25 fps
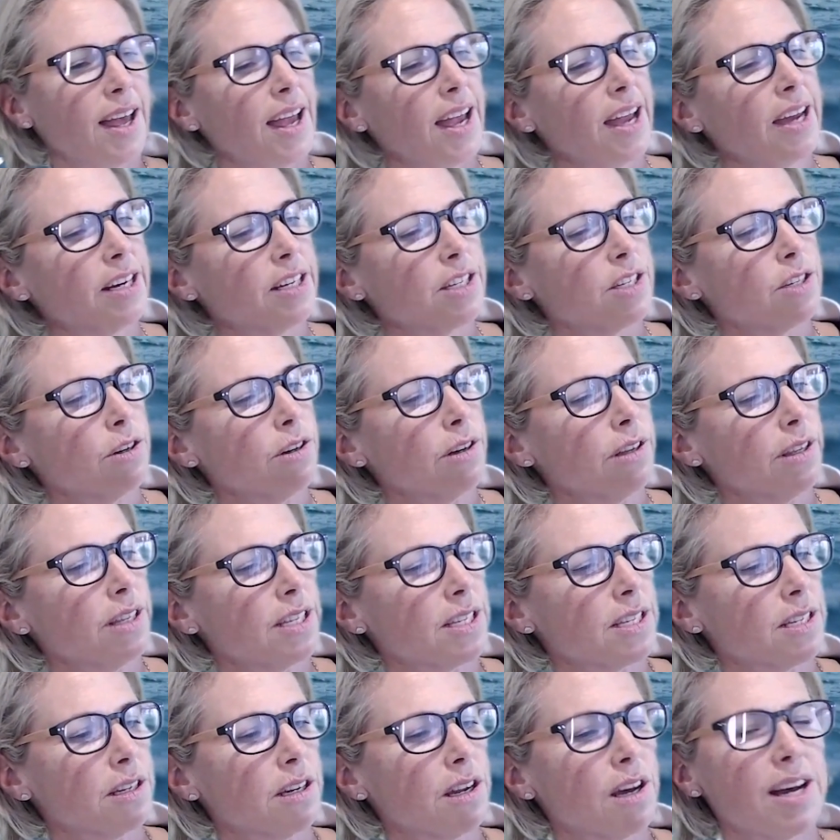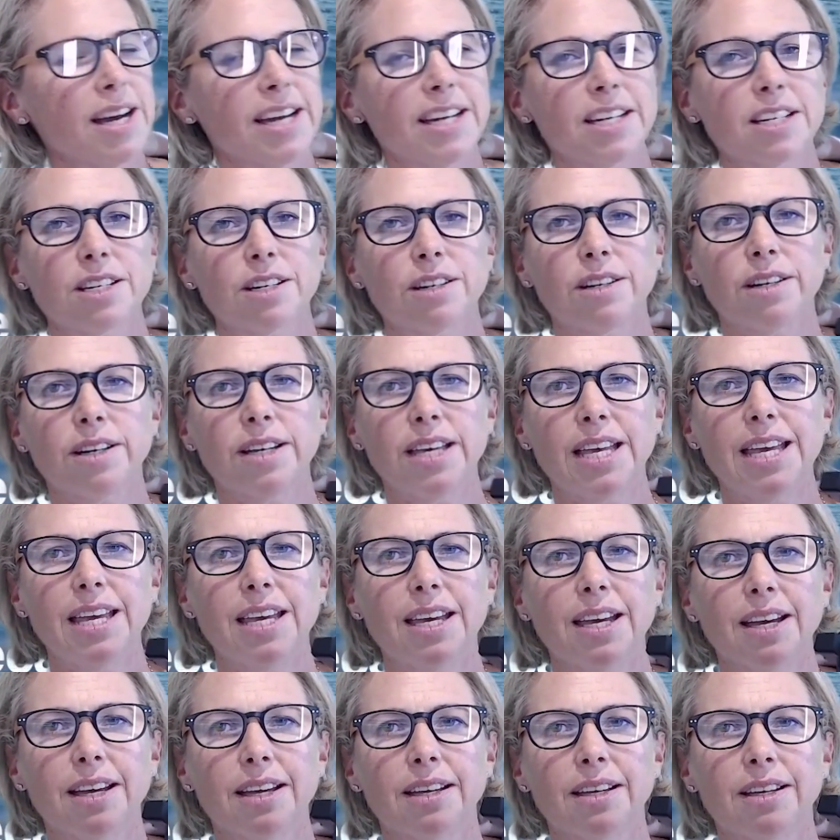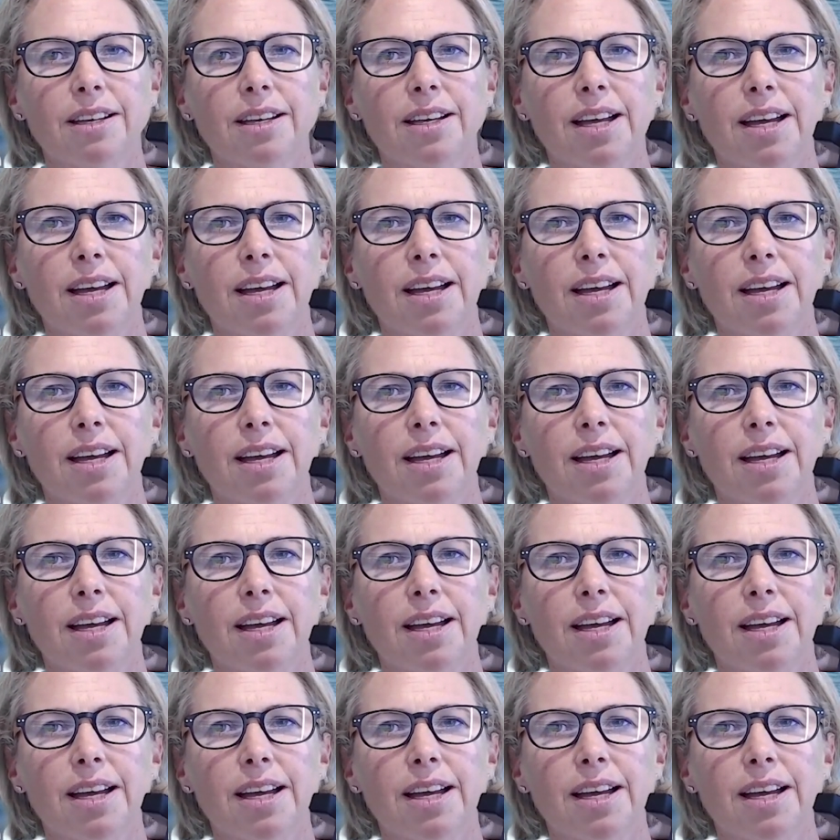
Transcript: And it's got this light here.